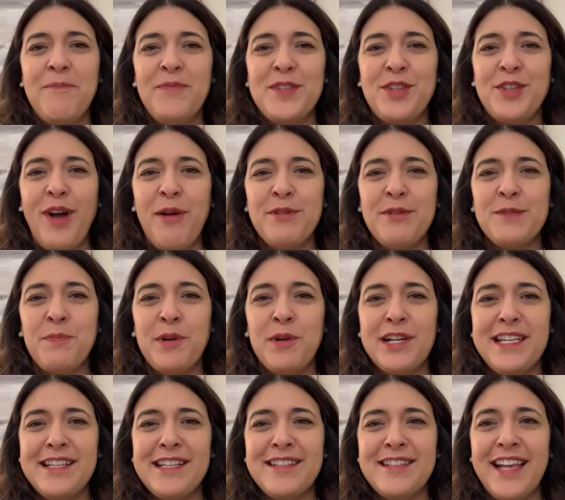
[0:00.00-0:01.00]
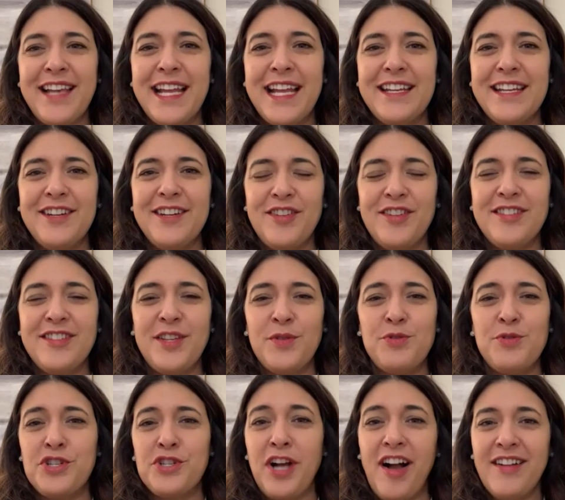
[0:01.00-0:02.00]
So I was pretty excited and also
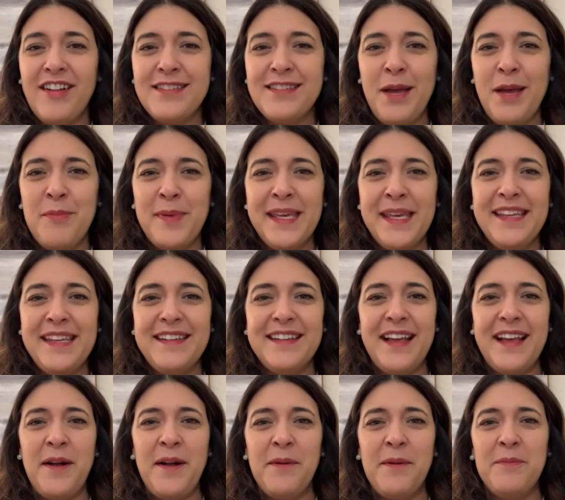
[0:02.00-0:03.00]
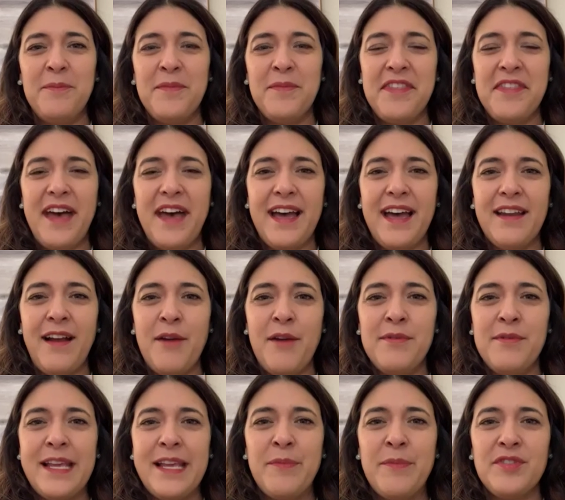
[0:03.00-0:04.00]
shocked a bit that I
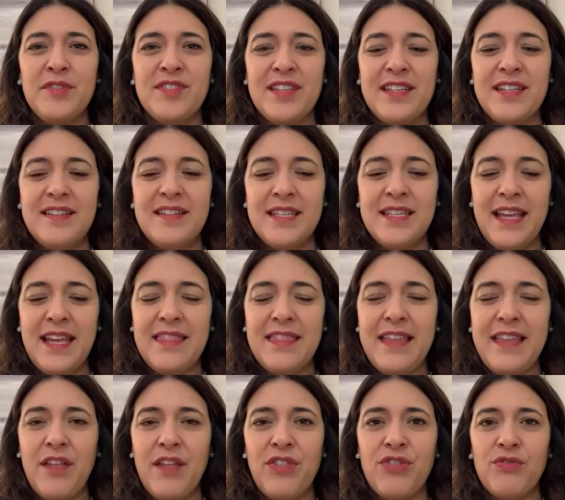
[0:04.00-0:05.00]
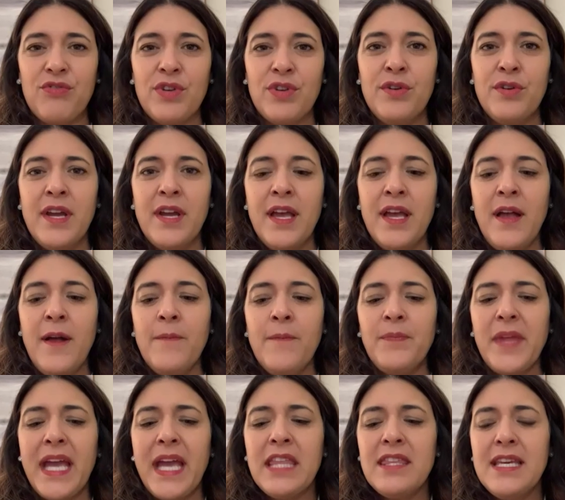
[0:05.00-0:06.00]
was able to get that through.
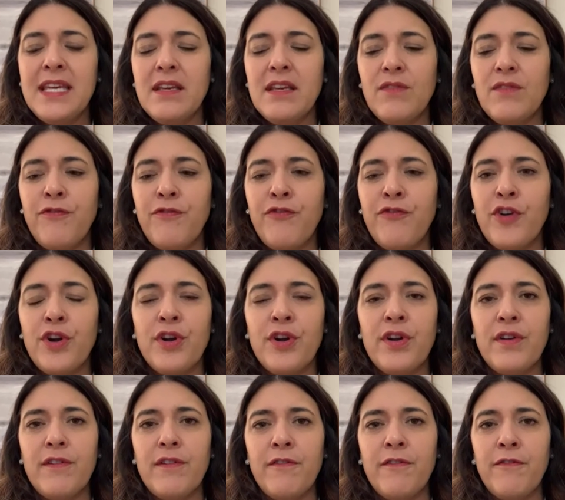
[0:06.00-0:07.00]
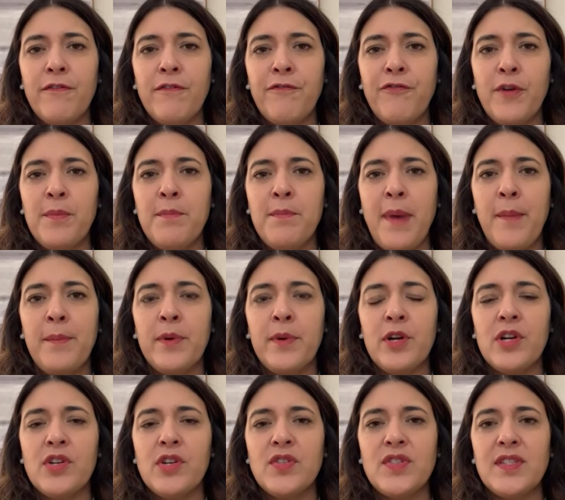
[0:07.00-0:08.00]
I think for
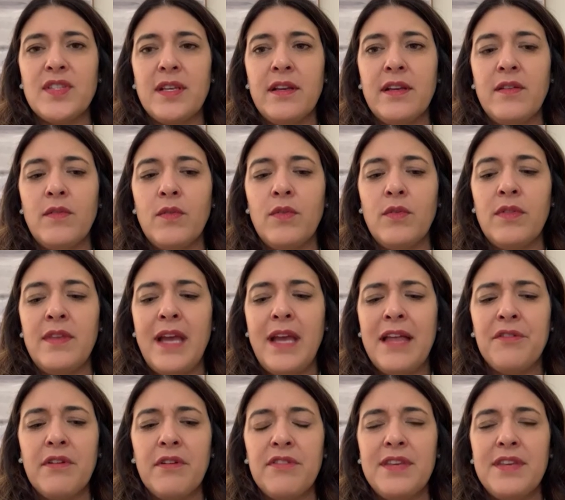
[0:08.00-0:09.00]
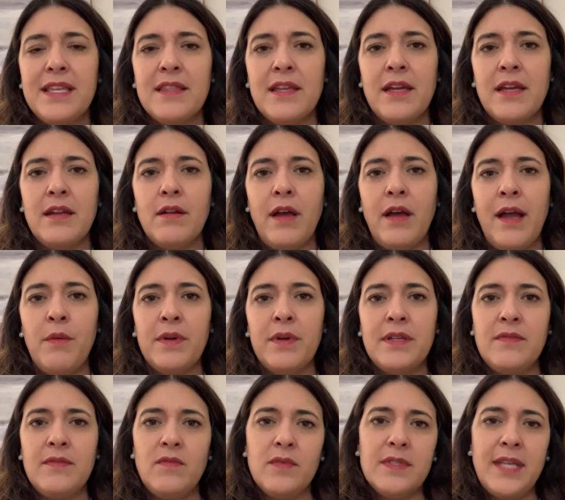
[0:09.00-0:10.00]
members, the other thing that I would
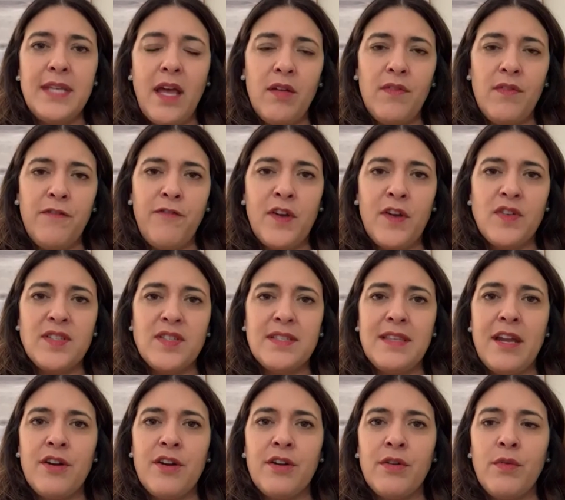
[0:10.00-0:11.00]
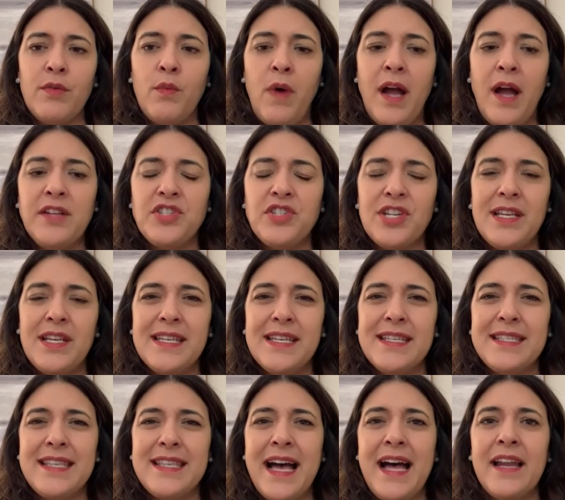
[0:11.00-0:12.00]
tell folks that are watching
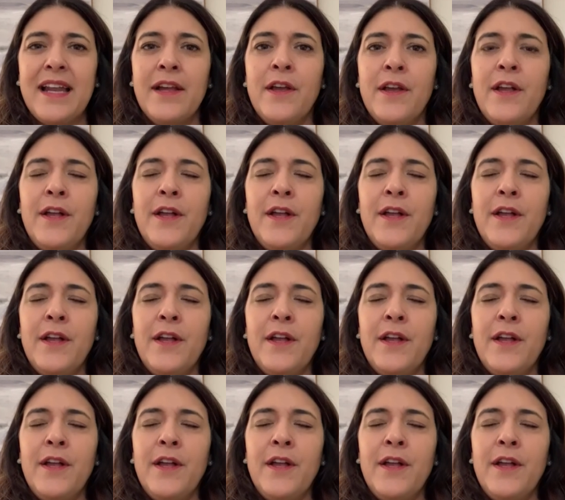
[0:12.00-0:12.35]
is that